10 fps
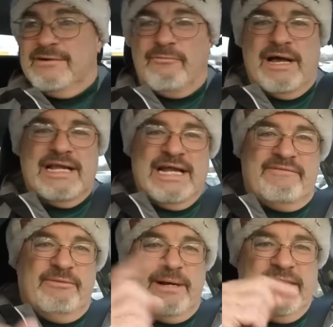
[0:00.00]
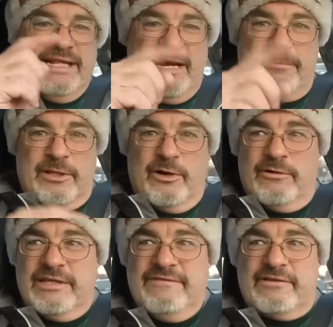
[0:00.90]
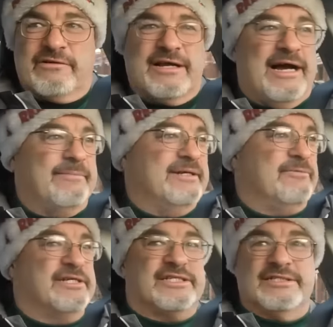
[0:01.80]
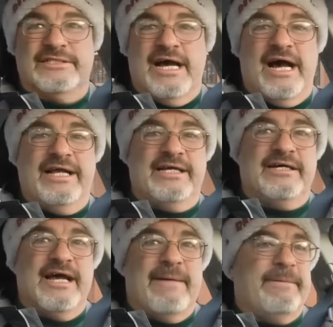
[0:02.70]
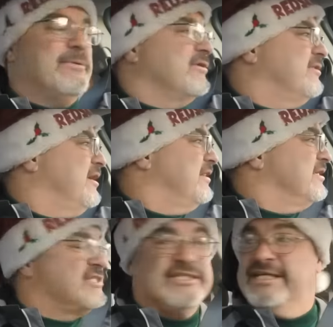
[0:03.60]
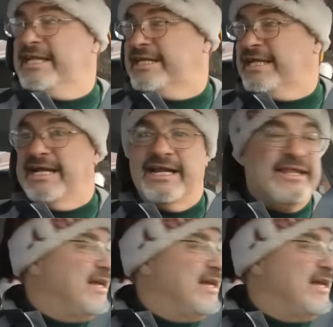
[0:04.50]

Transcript: Why not everybody down below leave a little comment wishing Ina a happy birthday? I think she'd get a kick out of